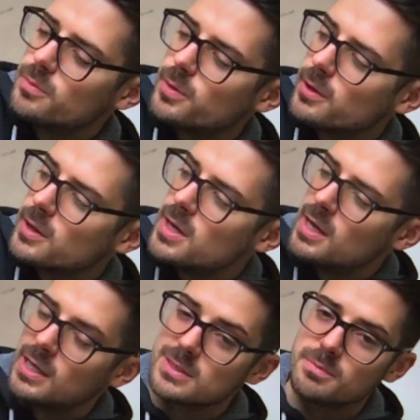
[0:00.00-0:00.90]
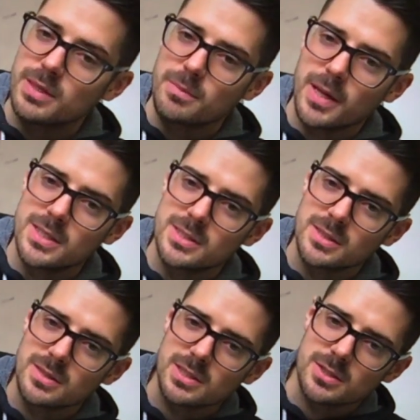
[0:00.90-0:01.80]
bar, and it's a big painting,
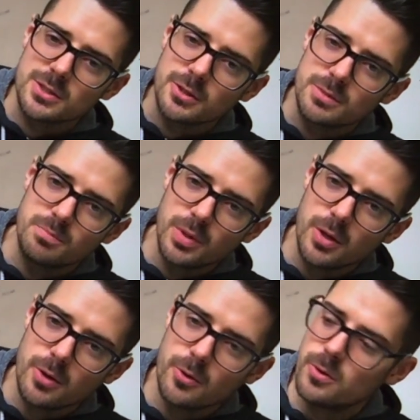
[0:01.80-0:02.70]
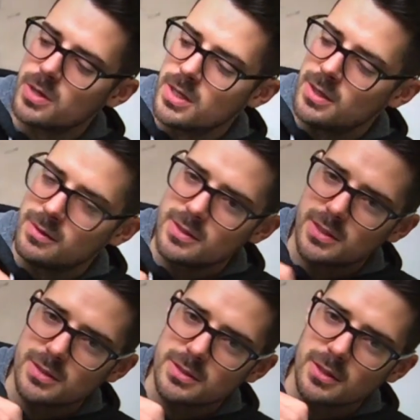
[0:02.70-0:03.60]
this can start to bow, these
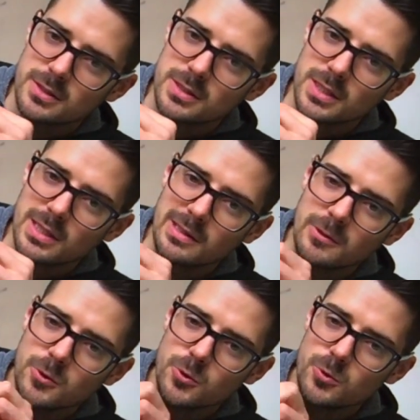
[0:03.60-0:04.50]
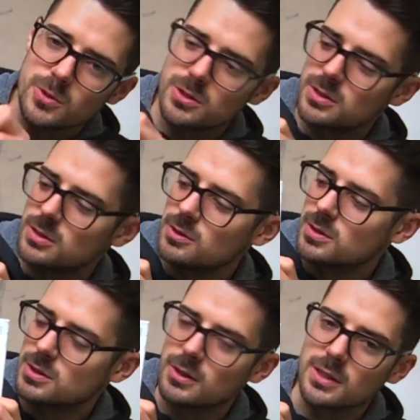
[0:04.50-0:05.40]
can start to get loose, you can
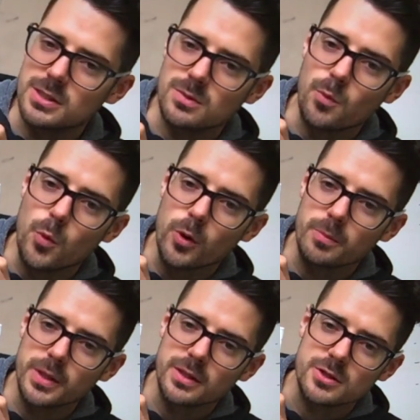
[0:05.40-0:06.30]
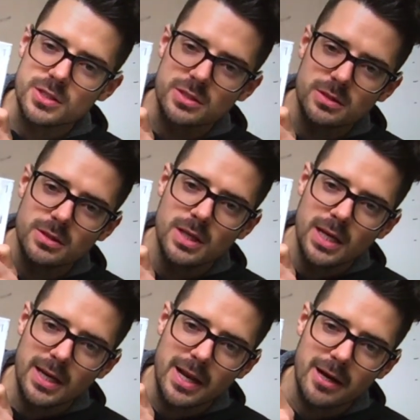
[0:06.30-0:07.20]
start to get some warping. There's this
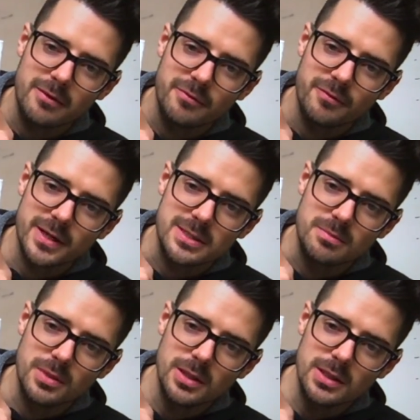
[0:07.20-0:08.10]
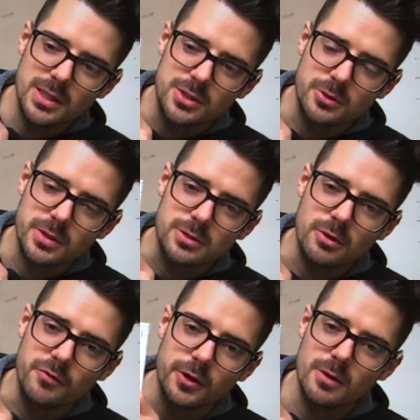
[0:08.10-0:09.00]
inherent flexibility to it, so
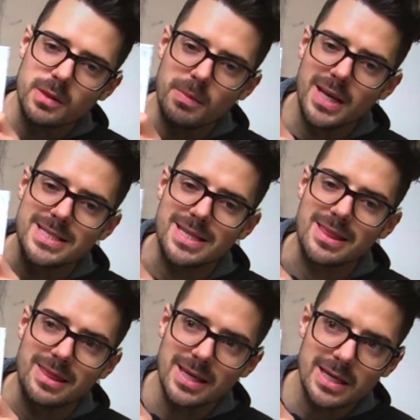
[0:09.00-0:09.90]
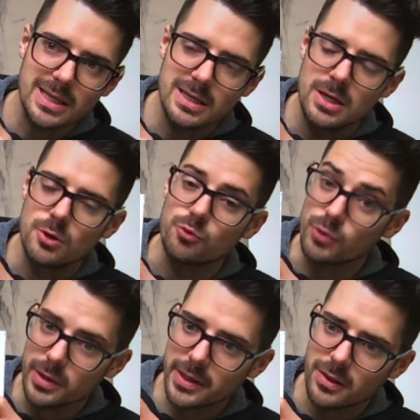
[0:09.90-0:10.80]
if you're going to be painting thick,
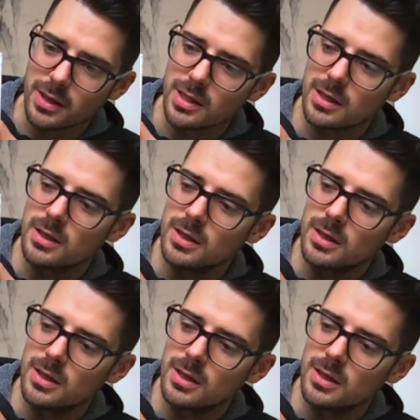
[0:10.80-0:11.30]
really thick,